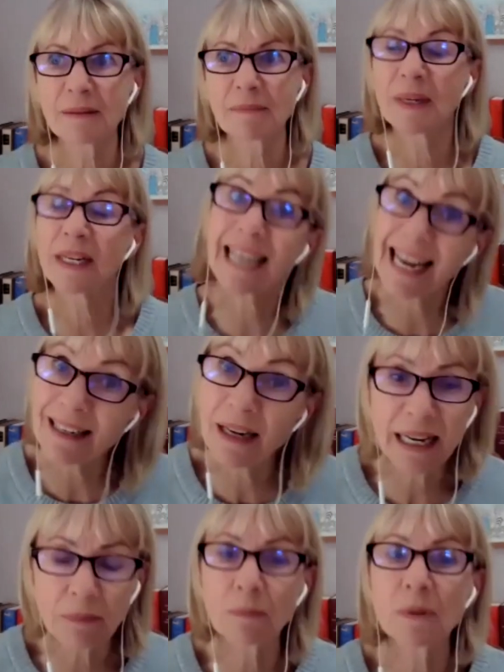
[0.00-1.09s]
but again,
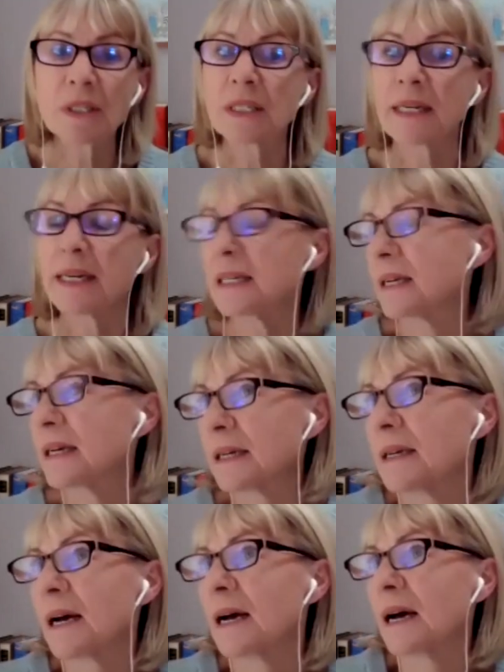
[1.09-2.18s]
it was it
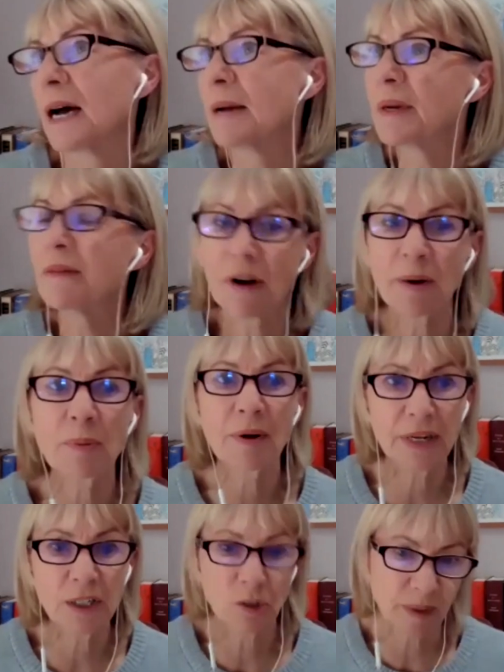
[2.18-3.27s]
I'm in a very
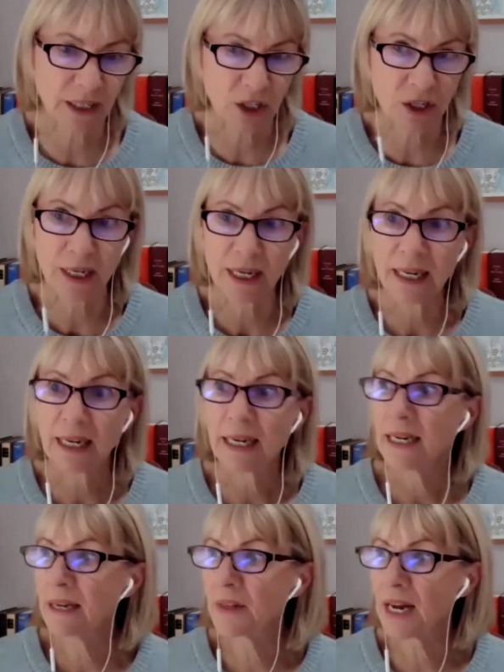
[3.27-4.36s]
privileged position
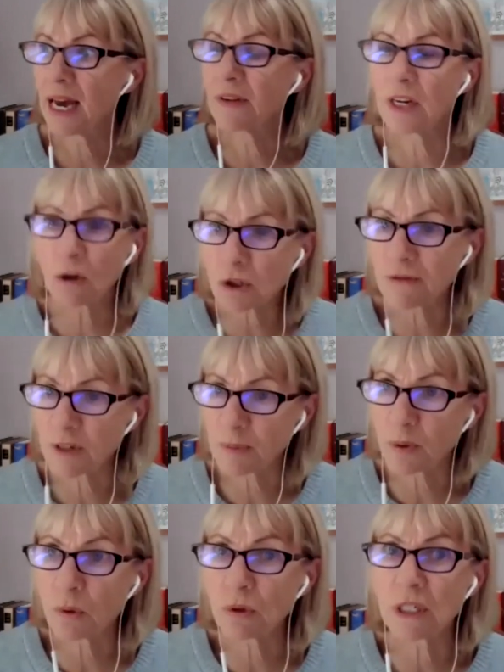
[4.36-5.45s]
in that I have a lot of
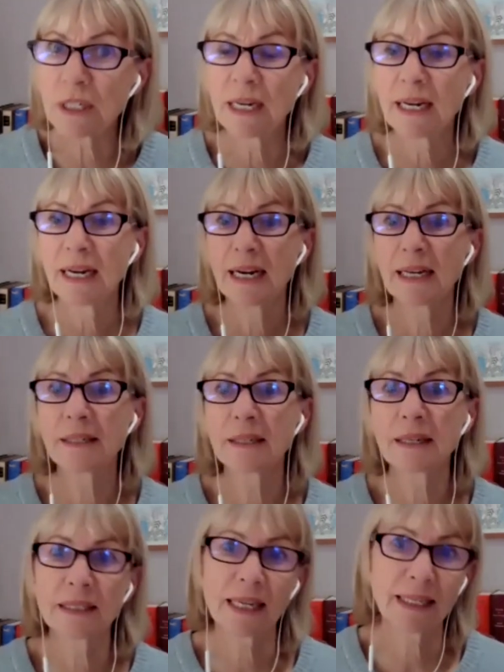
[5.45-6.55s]
support. And
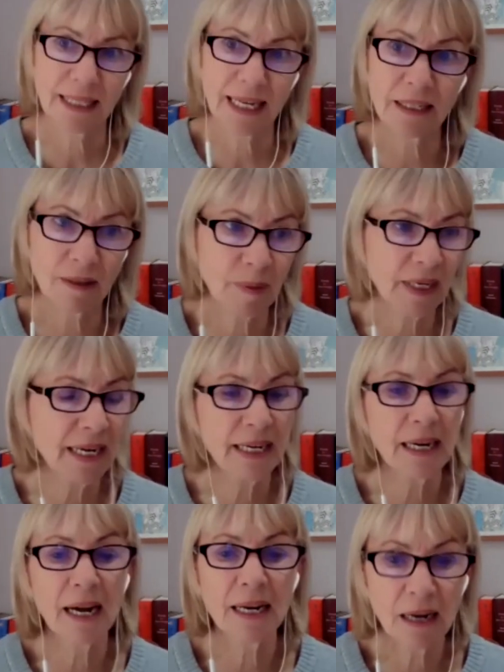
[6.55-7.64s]
as I said at the beginning,
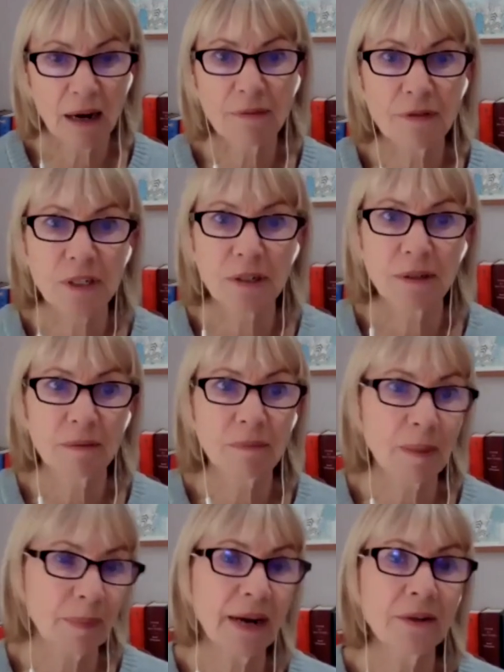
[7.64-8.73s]
I loved my
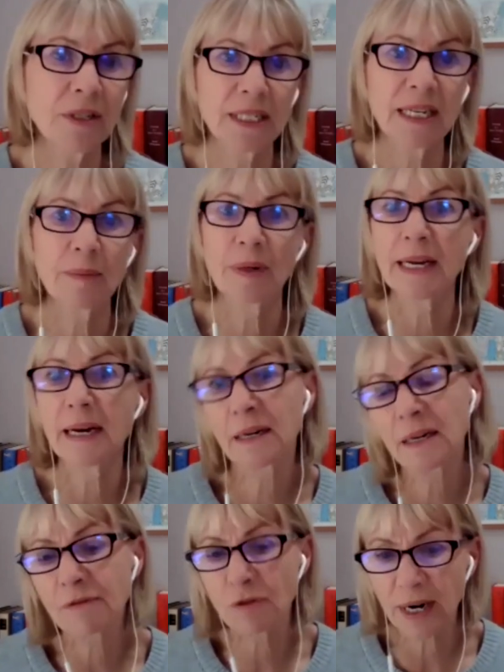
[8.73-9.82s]
parents deeply and I
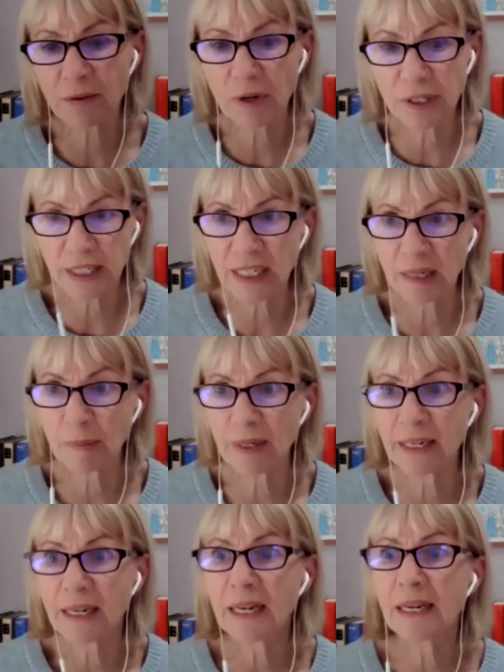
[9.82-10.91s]
love Granny Rosie
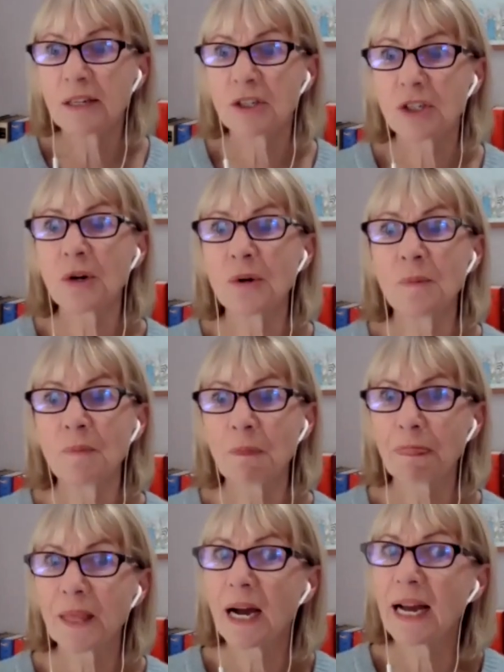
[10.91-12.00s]
deeply. So
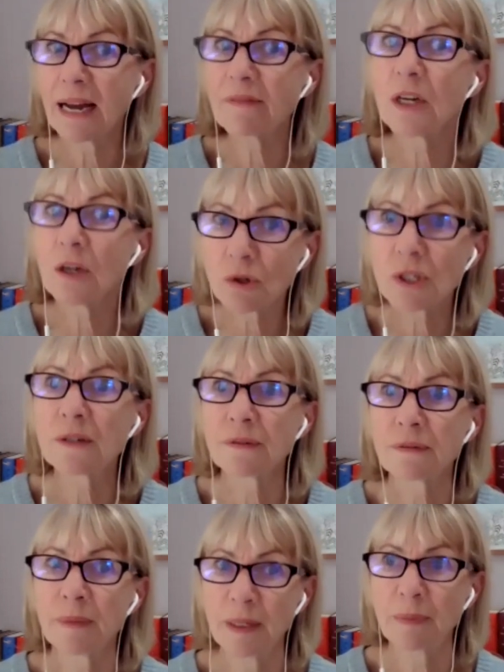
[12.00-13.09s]
I have a lot of
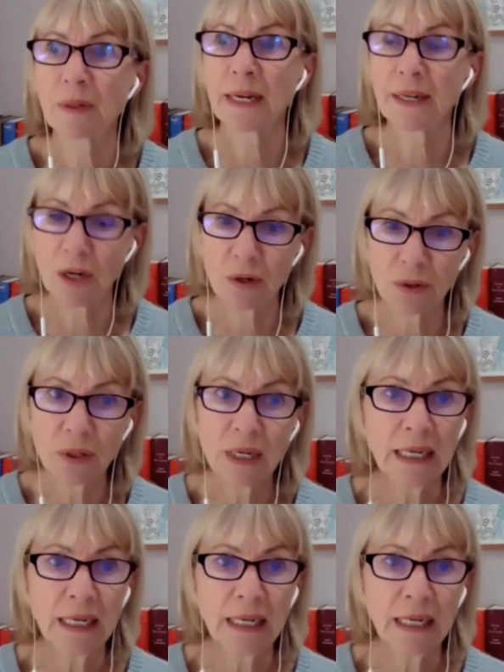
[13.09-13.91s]
people I know